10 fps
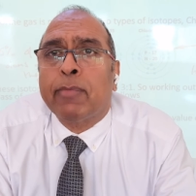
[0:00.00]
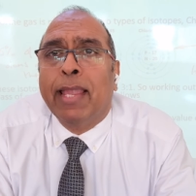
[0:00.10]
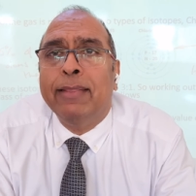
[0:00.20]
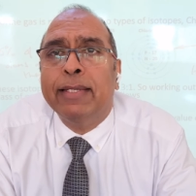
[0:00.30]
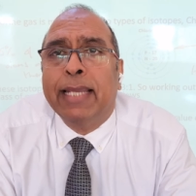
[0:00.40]

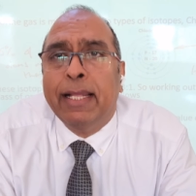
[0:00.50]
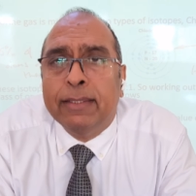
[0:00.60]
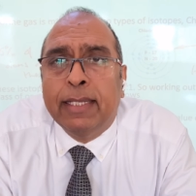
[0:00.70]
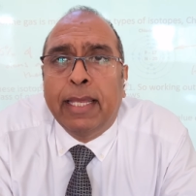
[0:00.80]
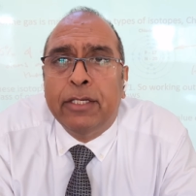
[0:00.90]
And the
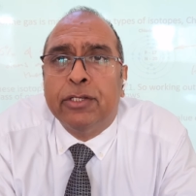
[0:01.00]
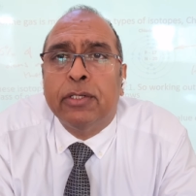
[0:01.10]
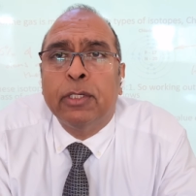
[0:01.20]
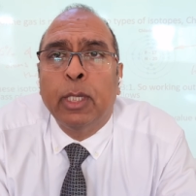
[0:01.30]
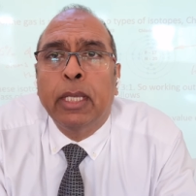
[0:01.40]

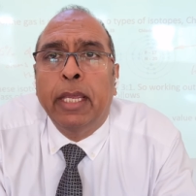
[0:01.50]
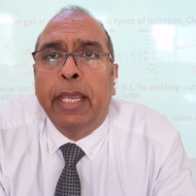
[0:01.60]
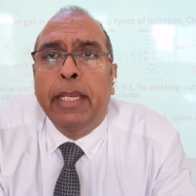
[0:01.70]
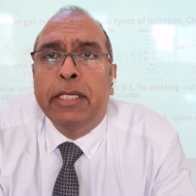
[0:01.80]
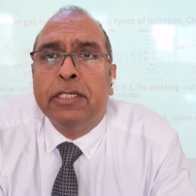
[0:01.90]
calculation
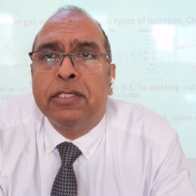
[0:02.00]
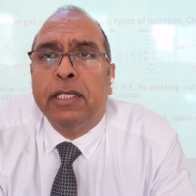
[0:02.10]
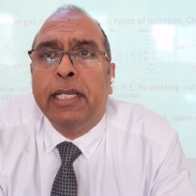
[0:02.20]
is